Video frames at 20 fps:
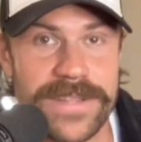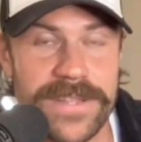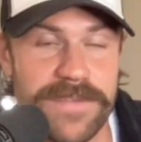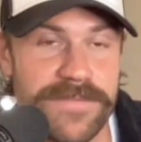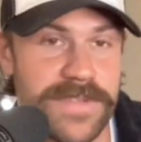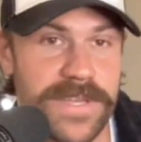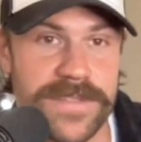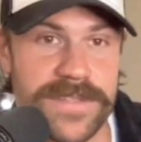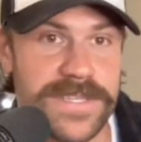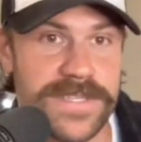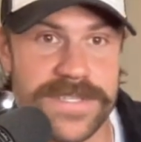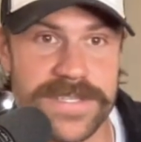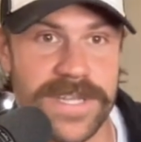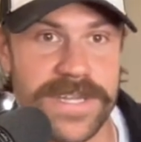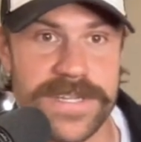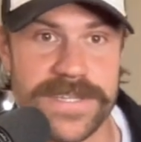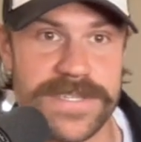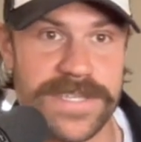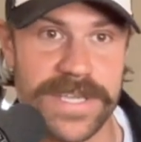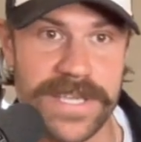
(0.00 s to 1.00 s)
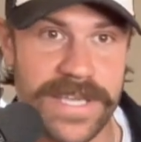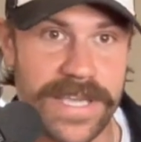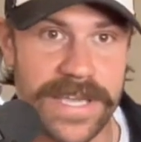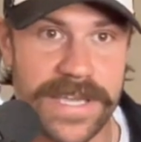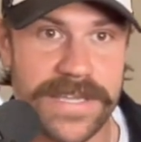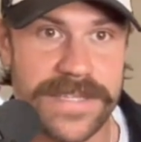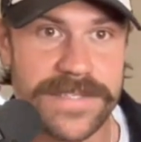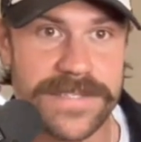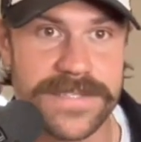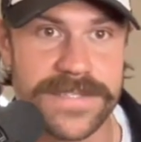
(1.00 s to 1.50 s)
They've done these studies in
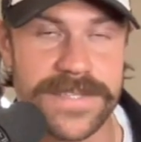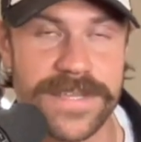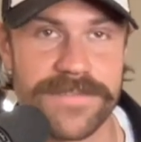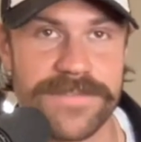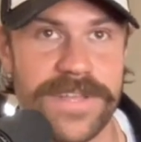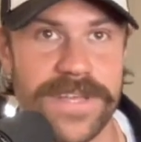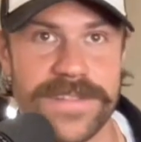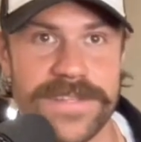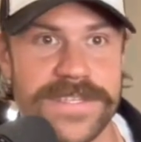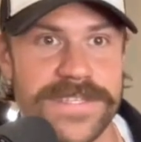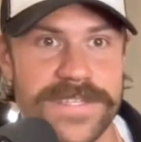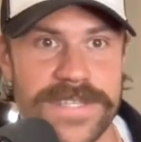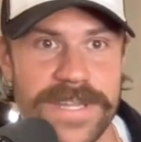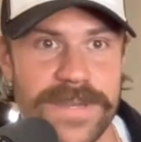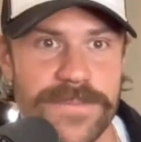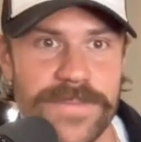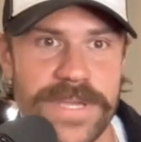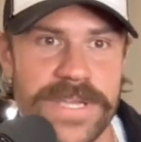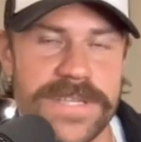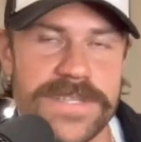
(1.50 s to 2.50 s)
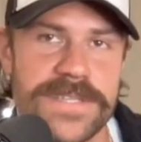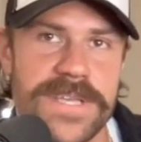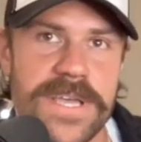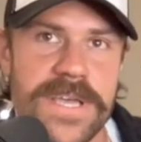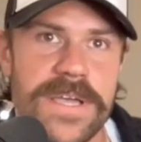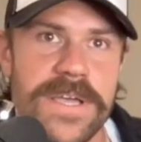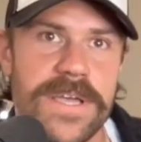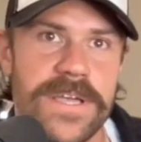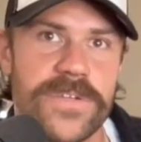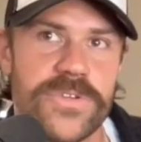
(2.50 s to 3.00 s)
kids, they've done these studies, because
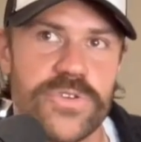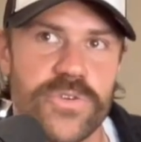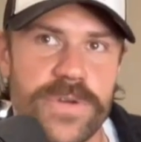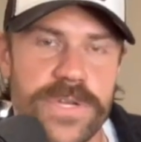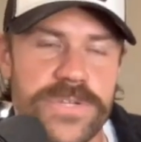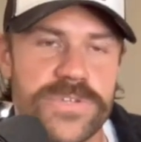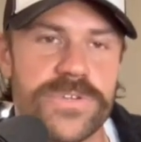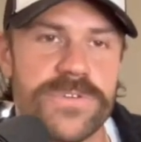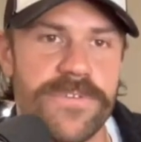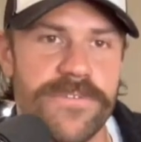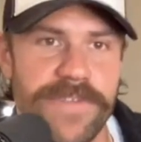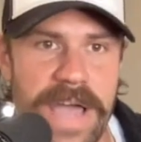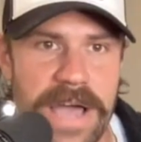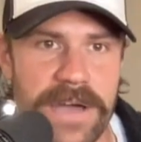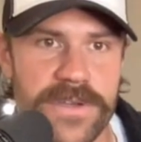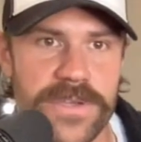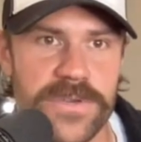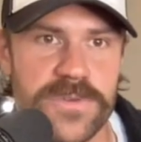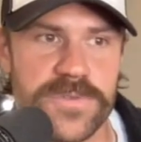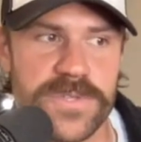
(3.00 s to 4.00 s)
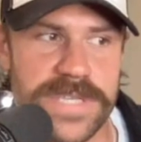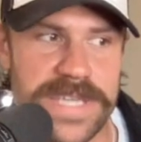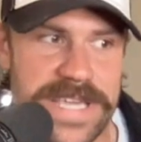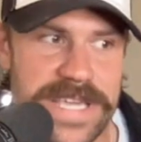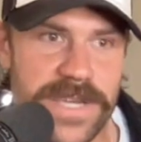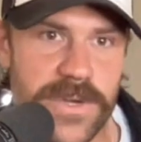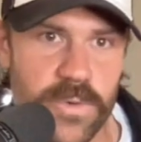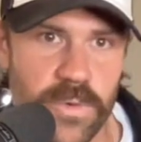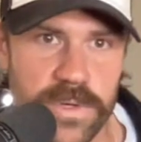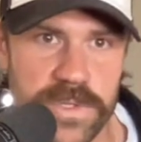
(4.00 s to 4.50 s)
traditional values
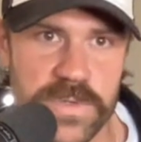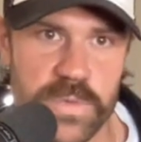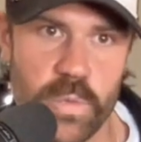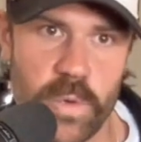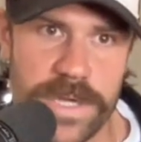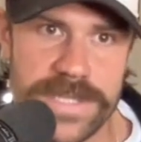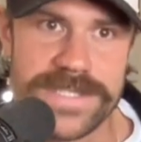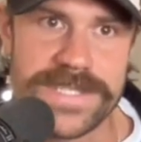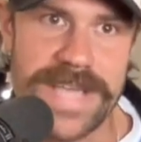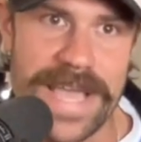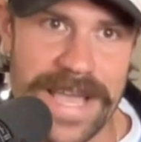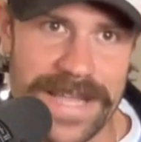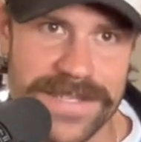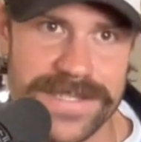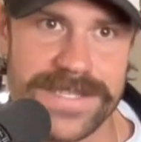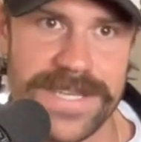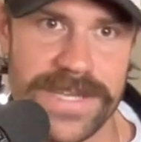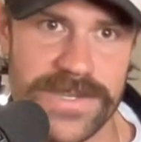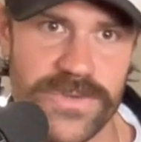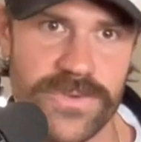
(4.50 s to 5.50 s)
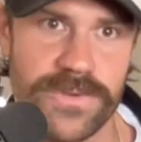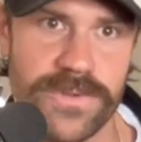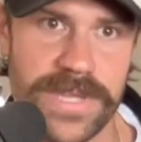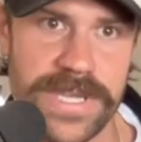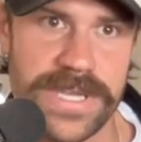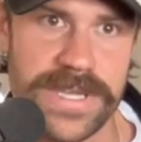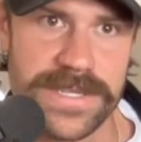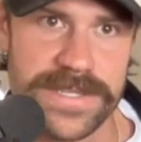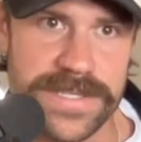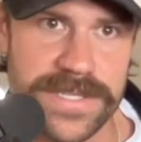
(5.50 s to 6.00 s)
equals what's
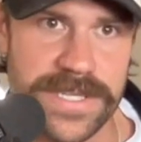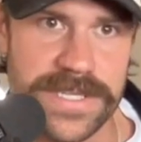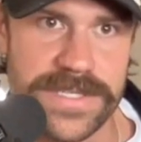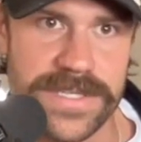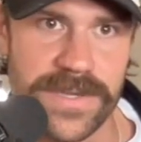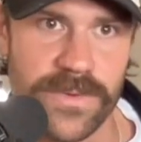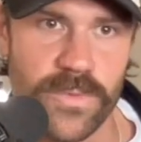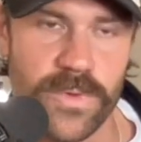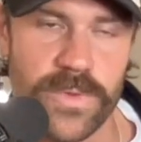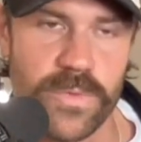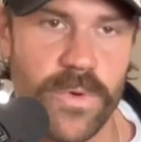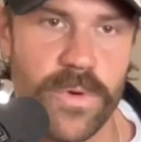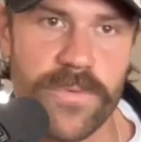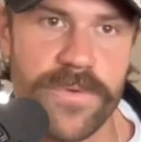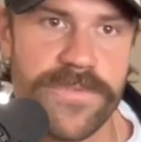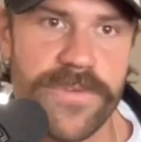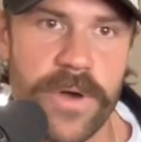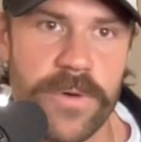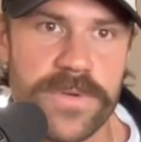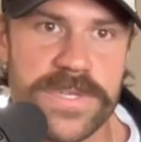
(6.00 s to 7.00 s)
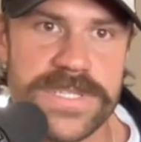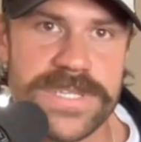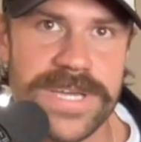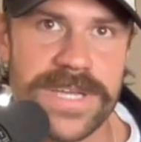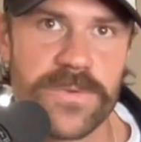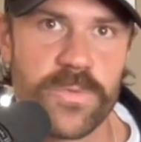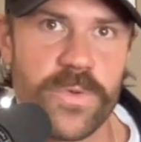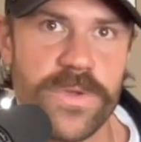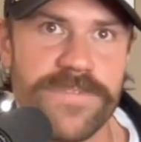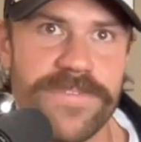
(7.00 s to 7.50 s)
ancestrally consistent with what we've always
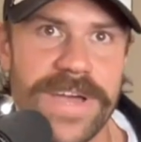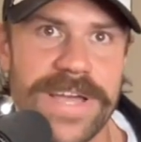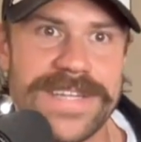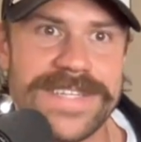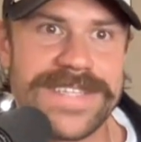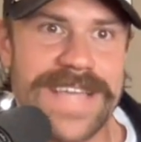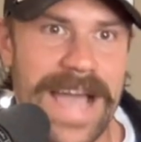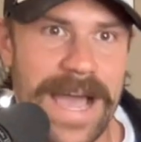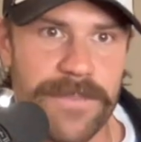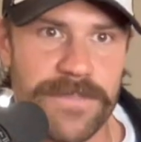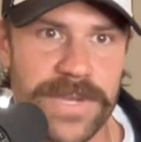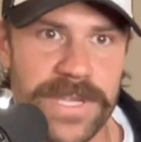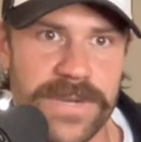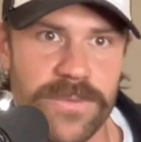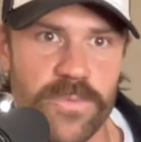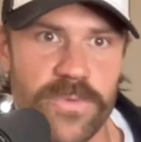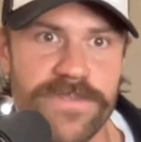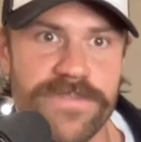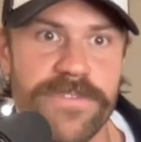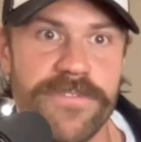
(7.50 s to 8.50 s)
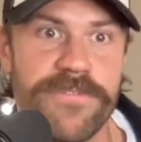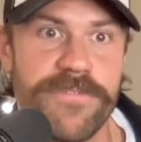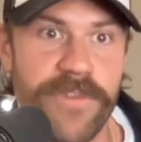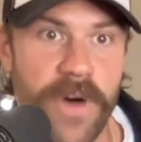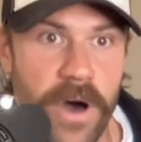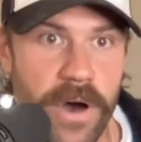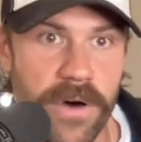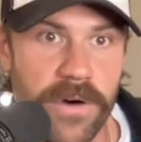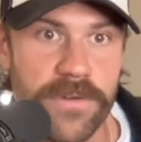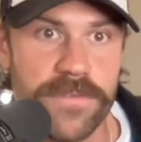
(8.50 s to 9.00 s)
done. We've adapted and we've
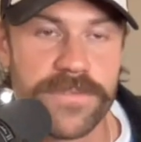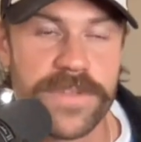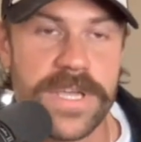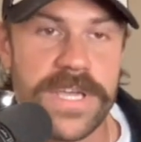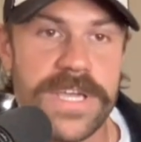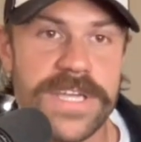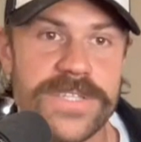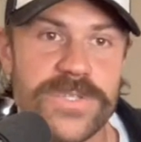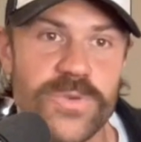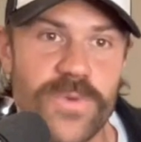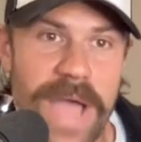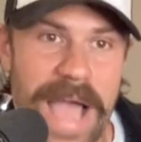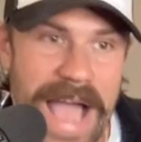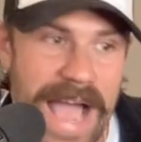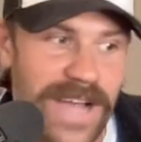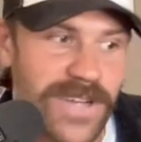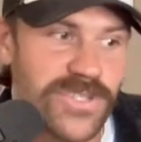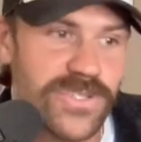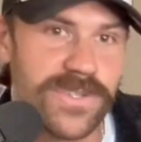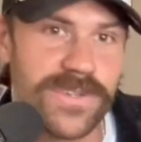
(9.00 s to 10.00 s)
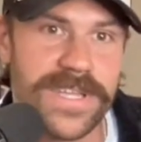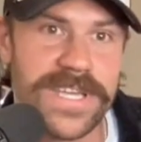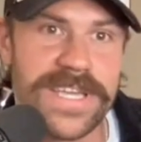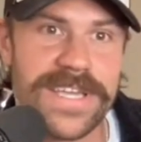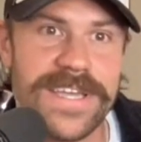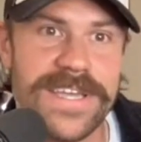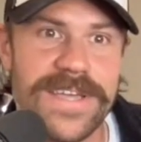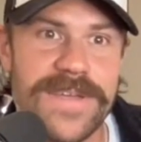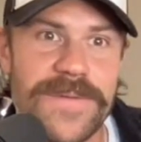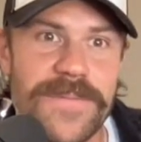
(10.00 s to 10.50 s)
evolved to
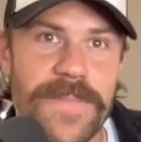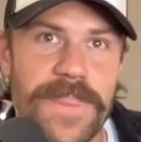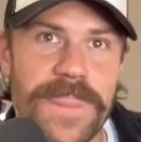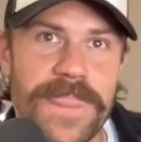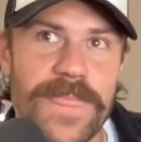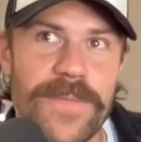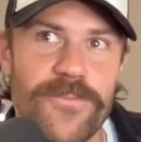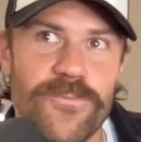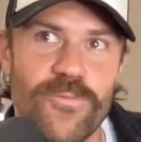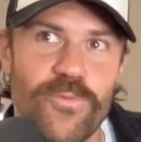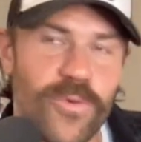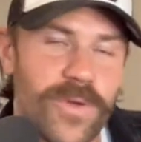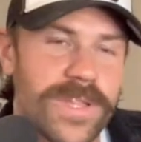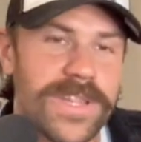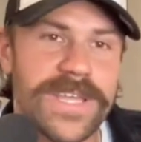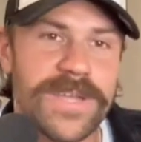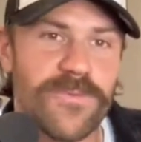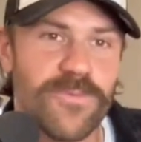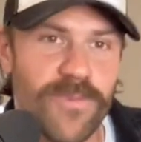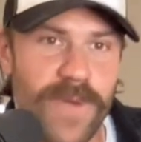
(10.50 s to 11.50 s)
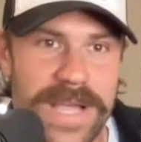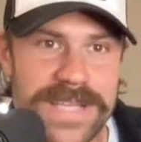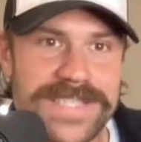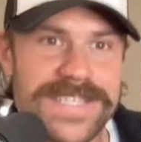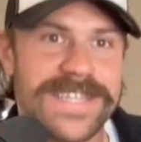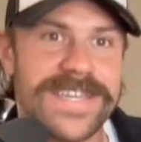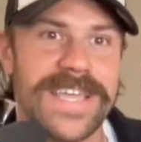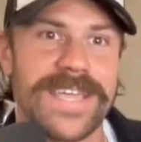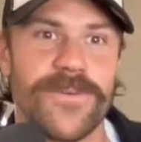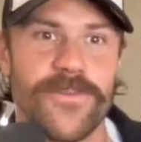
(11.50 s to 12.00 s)
actually really
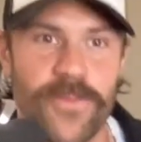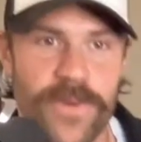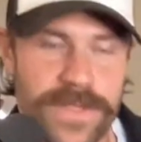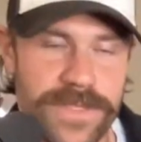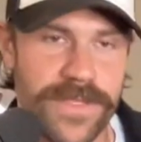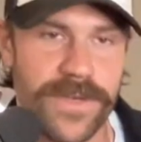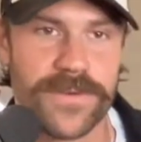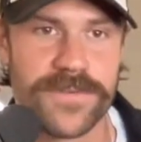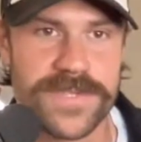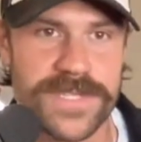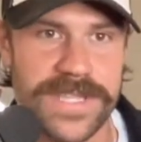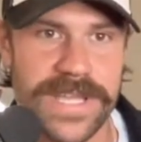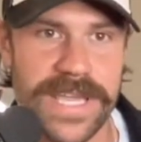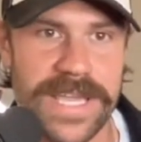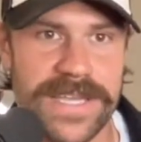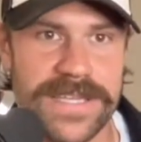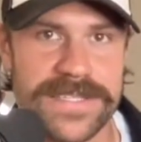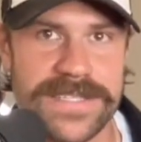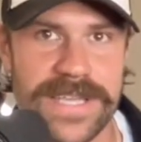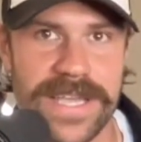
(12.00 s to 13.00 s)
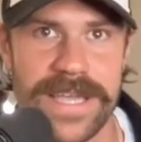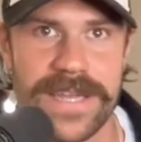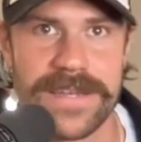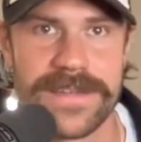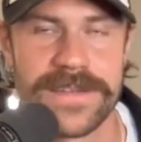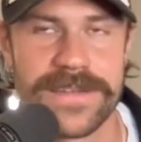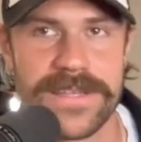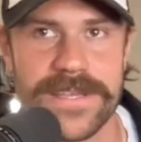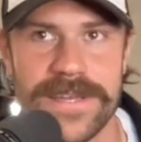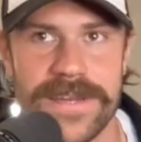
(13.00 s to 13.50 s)
resonate with those things.
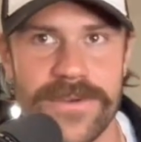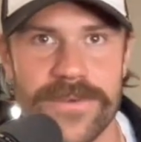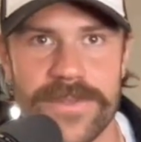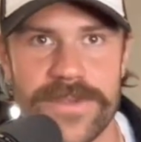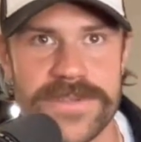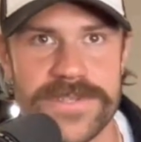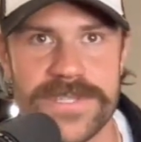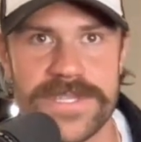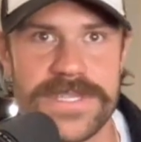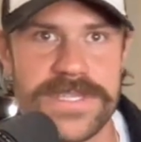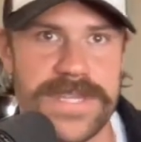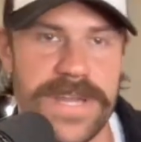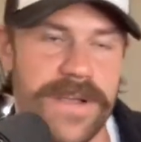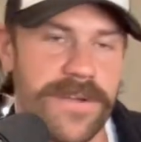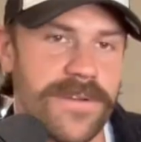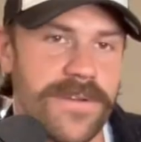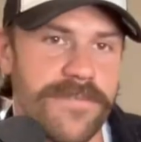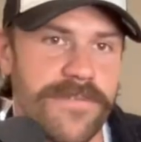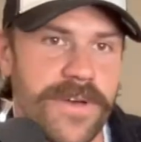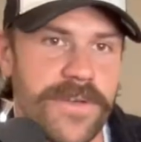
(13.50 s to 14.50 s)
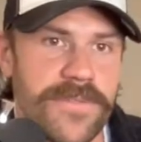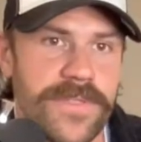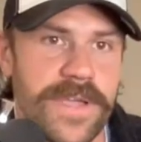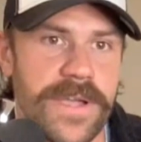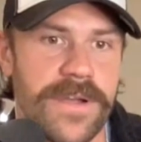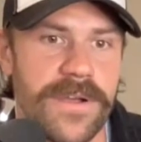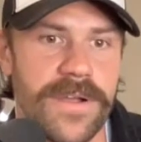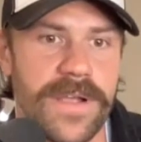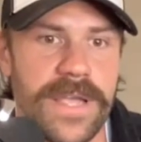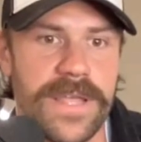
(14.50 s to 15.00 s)
And, you know, there's this narrative out
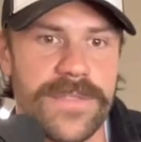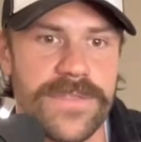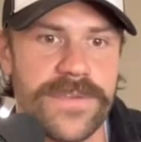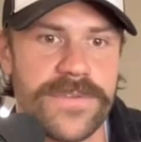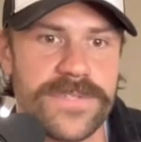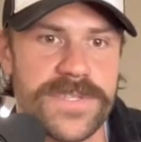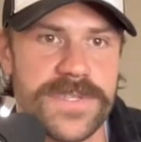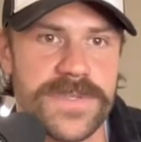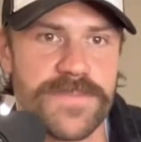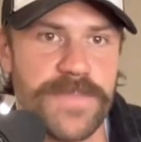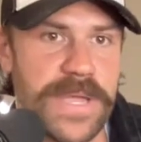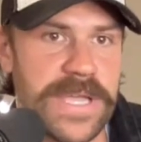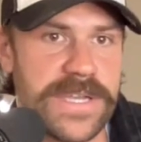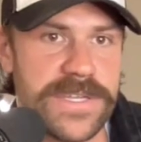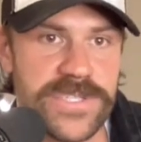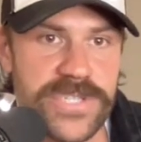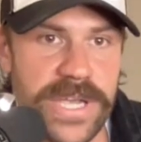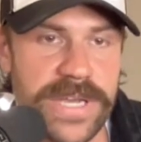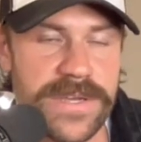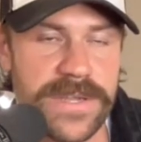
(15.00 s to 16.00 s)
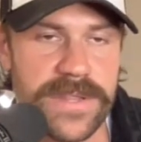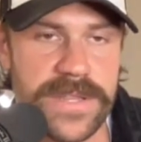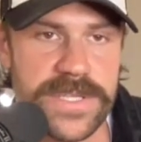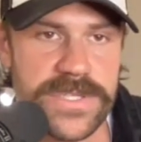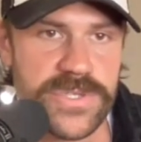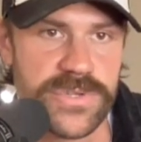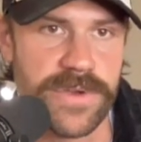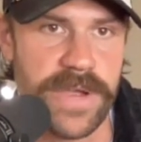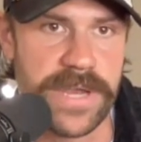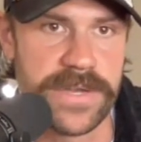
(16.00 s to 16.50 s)
there and there's this big agenda
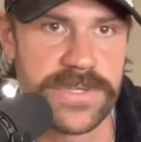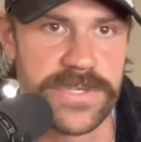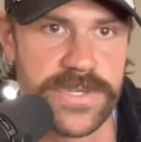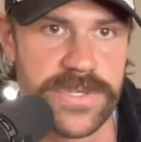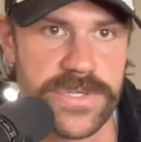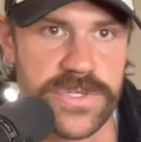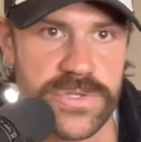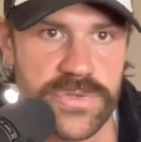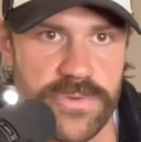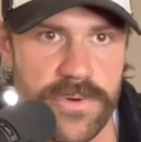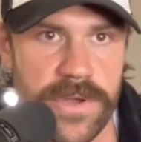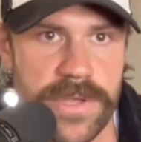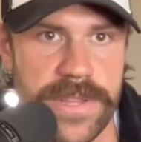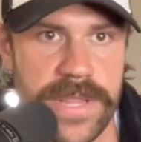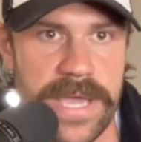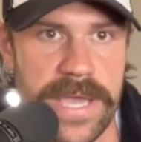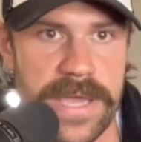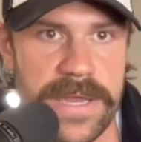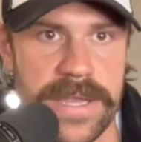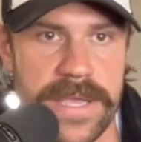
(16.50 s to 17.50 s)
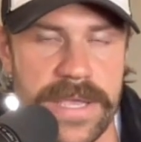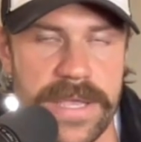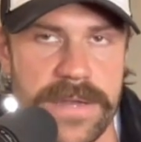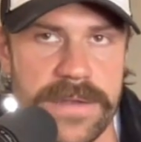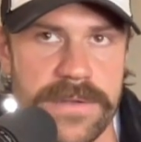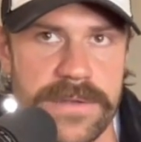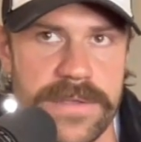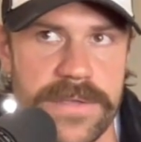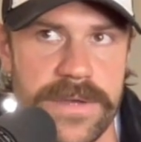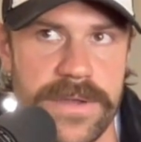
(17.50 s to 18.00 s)
that's trying to destroy that.
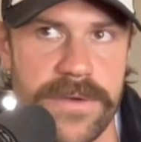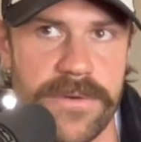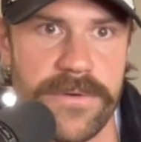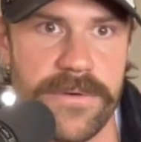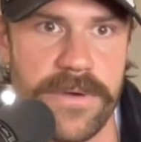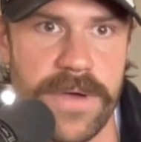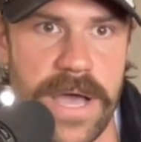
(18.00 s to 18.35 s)
And, you know,